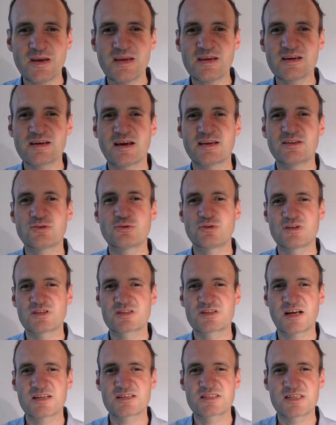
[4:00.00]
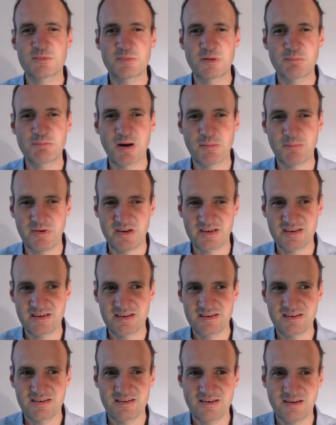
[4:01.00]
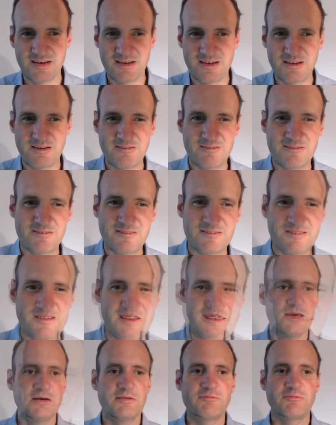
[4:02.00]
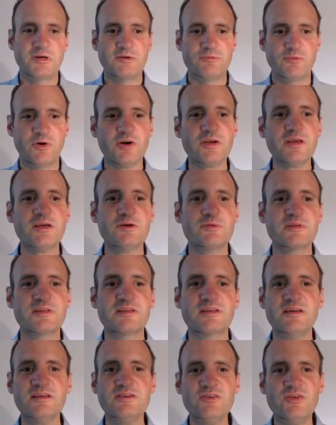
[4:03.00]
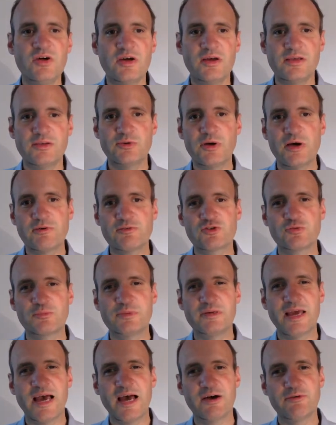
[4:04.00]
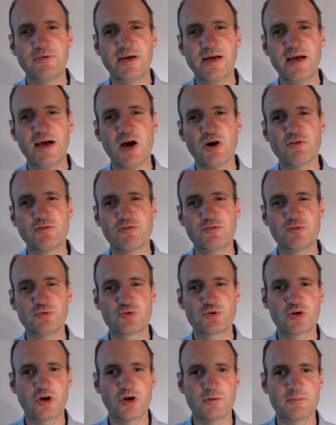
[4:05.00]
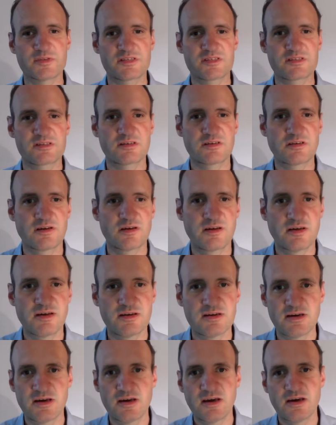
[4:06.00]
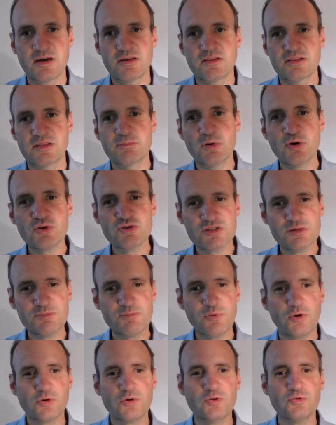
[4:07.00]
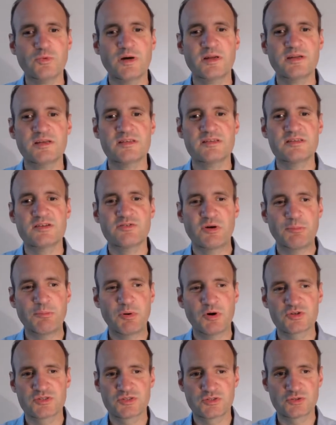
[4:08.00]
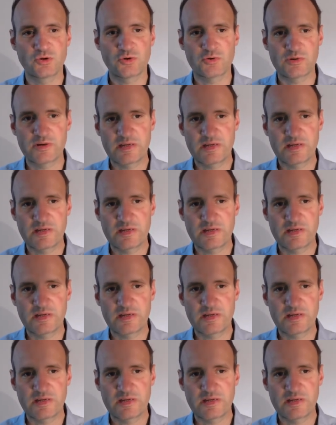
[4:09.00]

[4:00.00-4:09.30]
and to discuss them in public. When working with Git, you have to be aware of a few terms. The most important one is the repository.